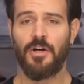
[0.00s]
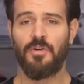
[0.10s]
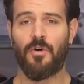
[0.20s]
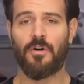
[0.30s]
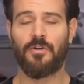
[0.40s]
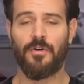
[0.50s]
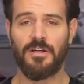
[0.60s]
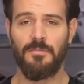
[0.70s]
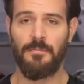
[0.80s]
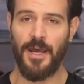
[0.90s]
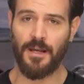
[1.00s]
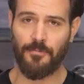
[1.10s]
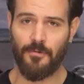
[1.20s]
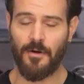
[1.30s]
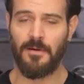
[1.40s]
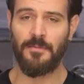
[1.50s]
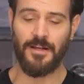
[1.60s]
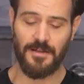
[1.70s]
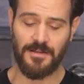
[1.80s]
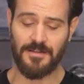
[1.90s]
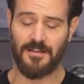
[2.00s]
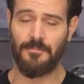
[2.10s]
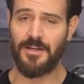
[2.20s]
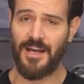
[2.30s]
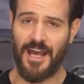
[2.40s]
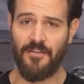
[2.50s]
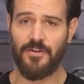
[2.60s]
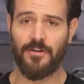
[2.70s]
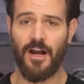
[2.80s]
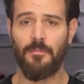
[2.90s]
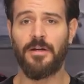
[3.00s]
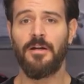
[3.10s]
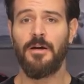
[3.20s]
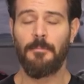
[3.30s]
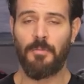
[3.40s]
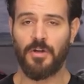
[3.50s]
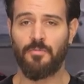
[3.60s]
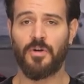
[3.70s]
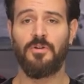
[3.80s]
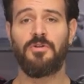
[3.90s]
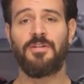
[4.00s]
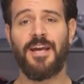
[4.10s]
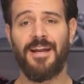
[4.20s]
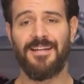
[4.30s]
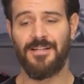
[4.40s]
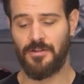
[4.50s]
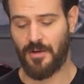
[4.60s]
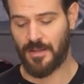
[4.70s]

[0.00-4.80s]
You are going to be paying a premium, and this is going to be a heavier helmet, but what you get is you